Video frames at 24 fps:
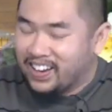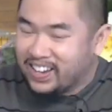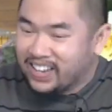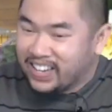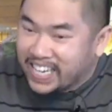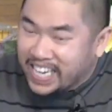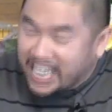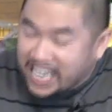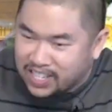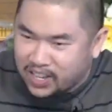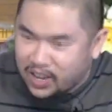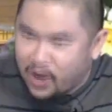Like
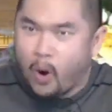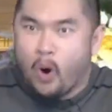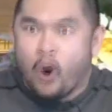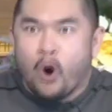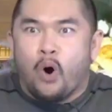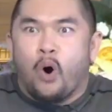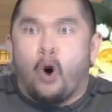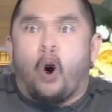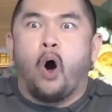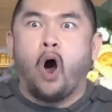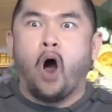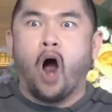it's
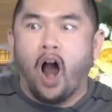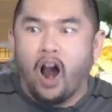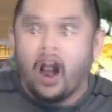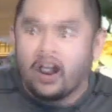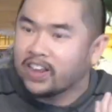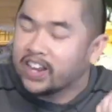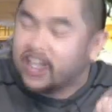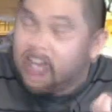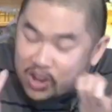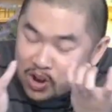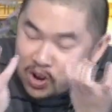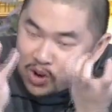
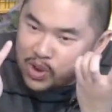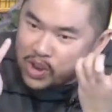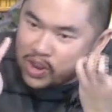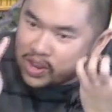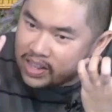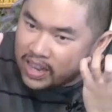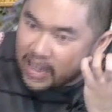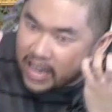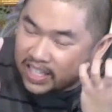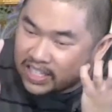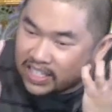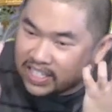
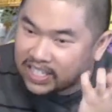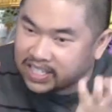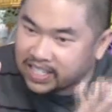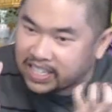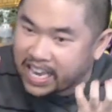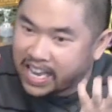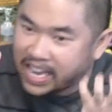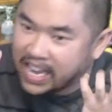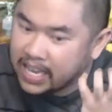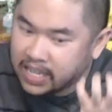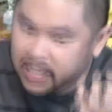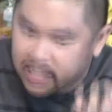it's
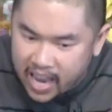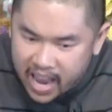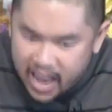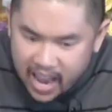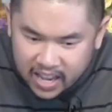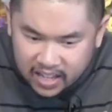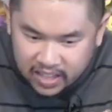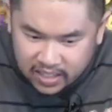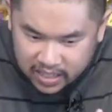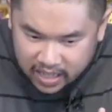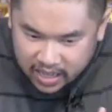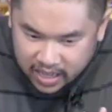
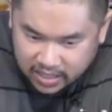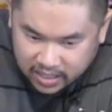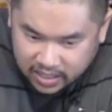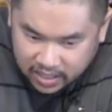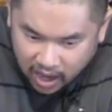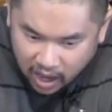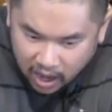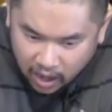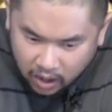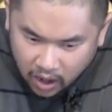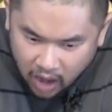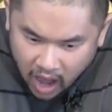intense, it's
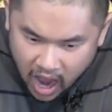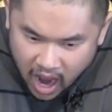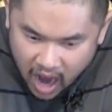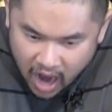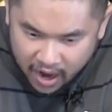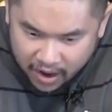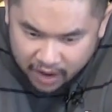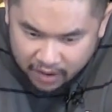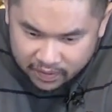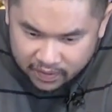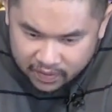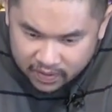
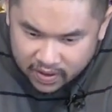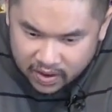alive.